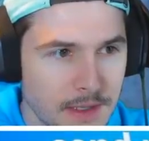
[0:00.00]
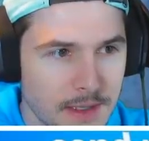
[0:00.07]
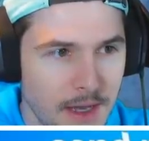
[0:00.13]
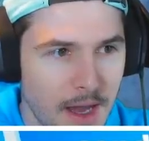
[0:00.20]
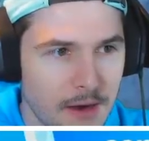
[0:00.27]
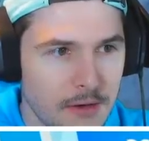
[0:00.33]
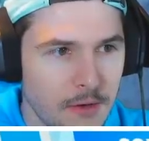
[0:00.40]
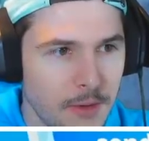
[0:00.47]

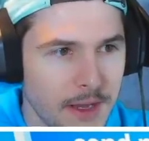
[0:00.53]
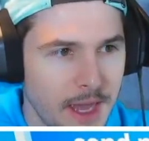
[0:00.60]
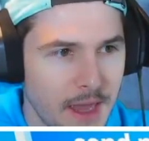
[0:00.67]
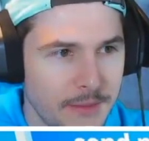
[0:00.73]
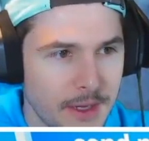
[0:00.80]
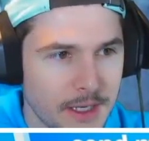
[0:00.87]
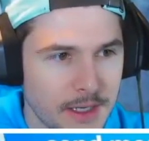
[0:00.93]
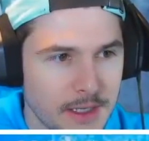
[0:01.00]
I don't know what
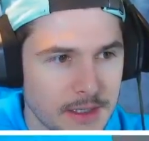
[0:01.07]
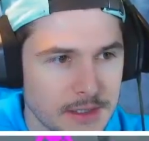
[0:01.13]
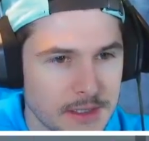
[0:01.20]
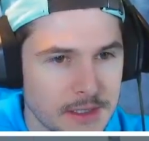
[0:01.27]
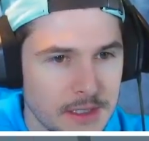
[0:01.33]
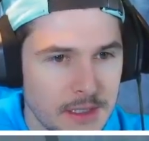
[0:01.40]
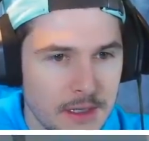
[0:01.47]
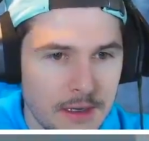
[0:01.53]
gaming
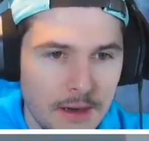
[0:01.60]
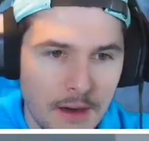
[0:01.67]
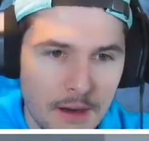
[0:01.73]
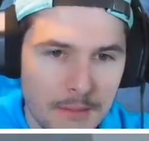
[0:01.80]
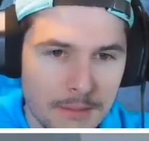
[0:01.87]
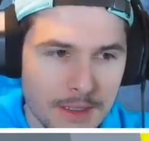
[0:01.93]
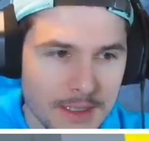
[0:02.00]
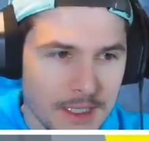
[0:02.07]
does,
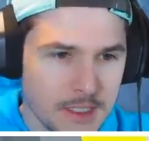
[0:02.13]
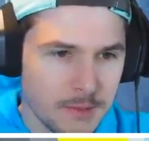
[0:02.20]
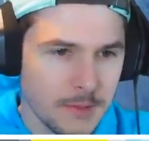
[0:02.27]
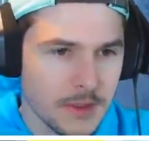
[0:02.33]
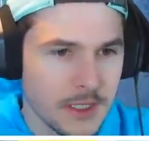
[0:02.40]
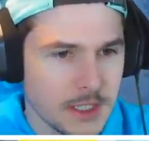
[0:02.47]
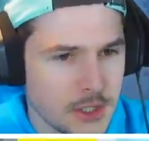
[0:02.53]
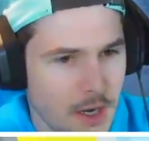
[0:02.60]
but let's
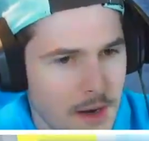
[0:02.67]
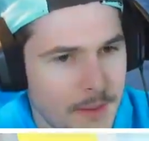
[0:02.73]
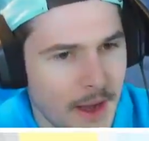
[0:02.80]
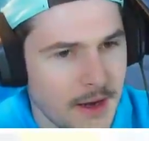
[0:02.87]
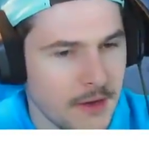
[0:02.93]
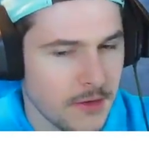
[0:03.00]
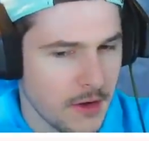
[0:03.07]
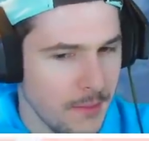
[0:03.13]
let's try to buy
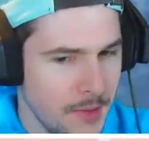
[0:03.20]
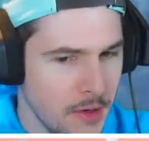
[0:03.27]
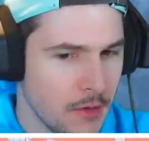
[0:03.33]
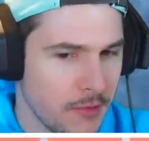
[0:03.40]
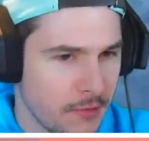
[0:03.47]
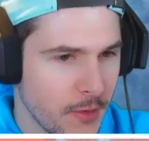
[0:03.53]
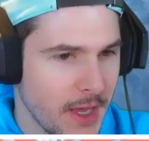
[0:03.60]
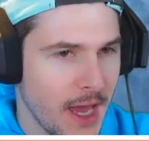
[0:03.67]
another computer
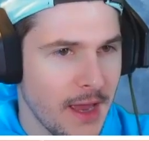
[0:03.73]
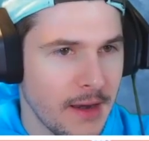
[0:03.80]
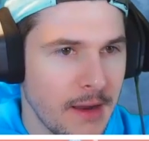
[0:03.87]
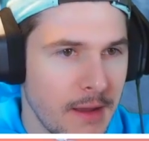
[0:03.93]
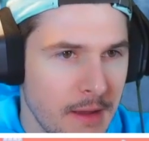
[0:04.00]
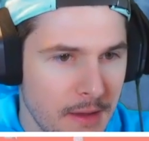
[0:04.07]
if we can.